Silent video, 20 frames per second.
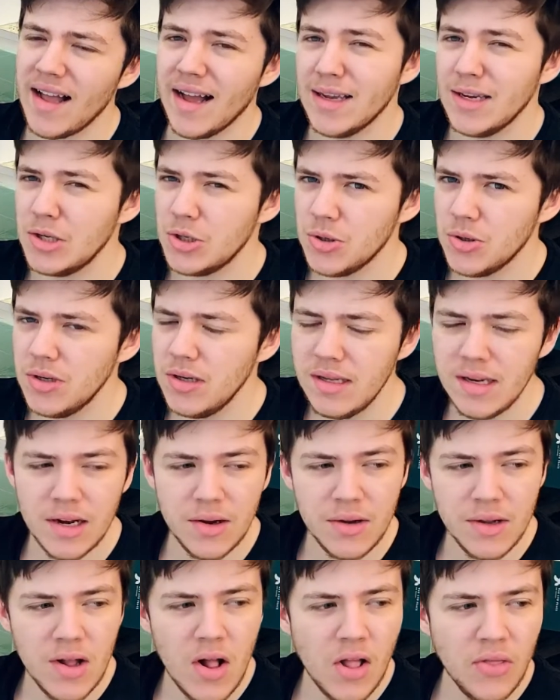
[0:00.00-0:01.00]
I should,
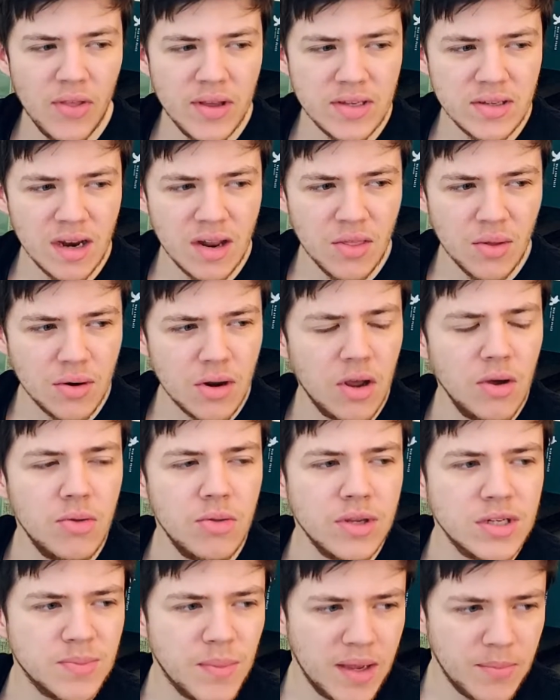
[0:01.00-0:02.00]
things that I thought, oh,
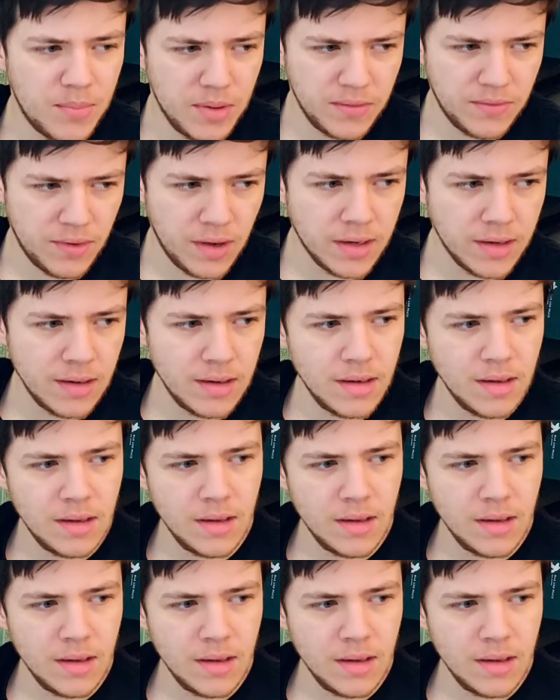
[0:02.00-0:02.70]
this might be fun.